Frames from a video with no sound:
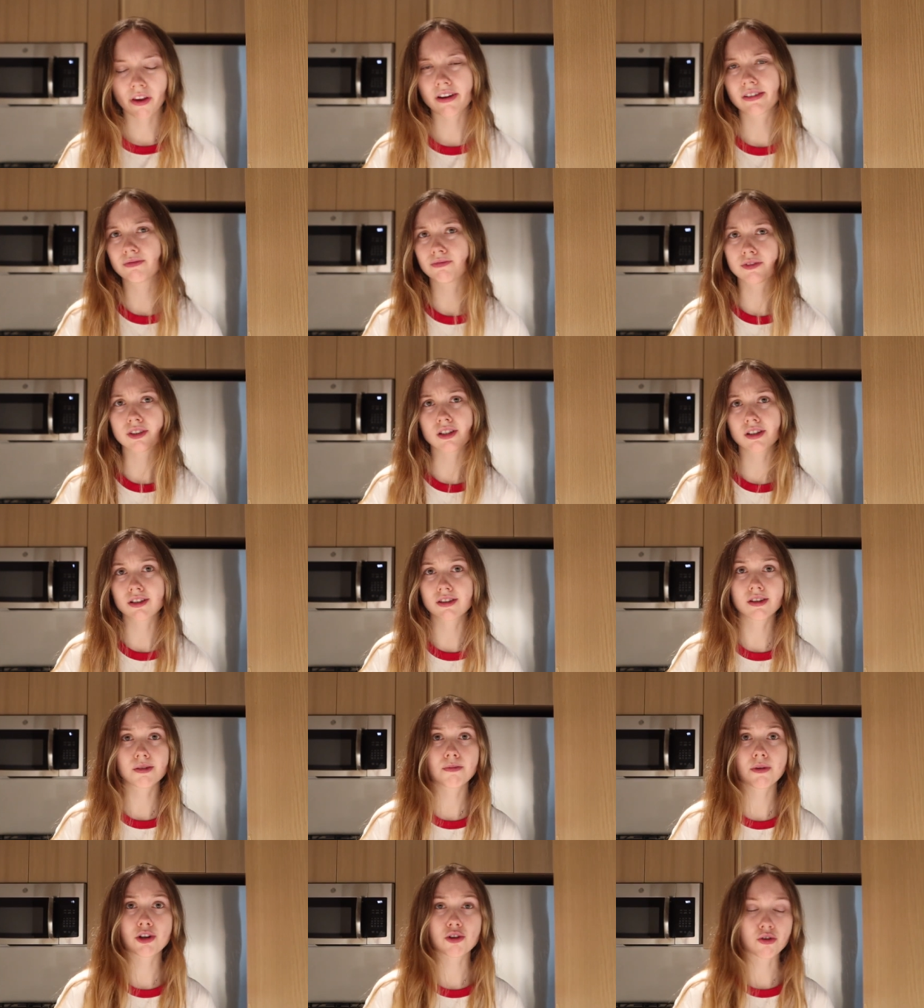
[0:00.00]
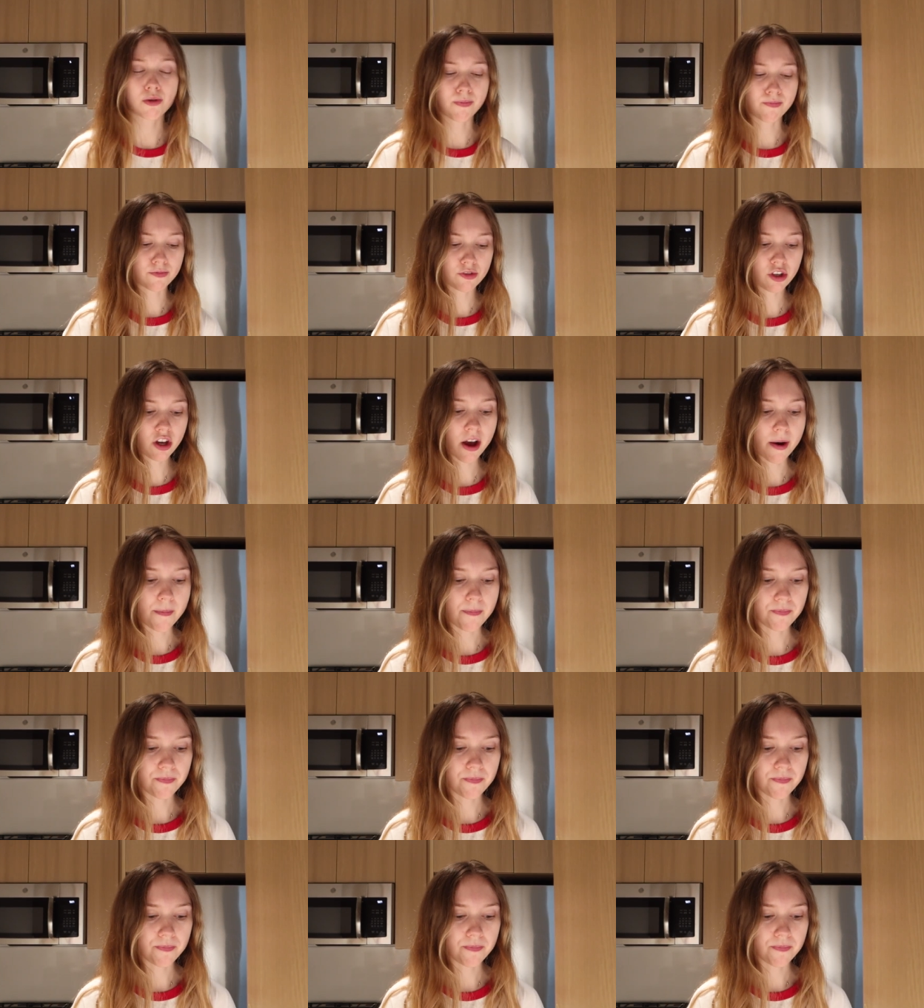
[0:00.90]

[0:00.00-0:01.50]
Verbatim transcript: It's, it's a mushroom. It's good.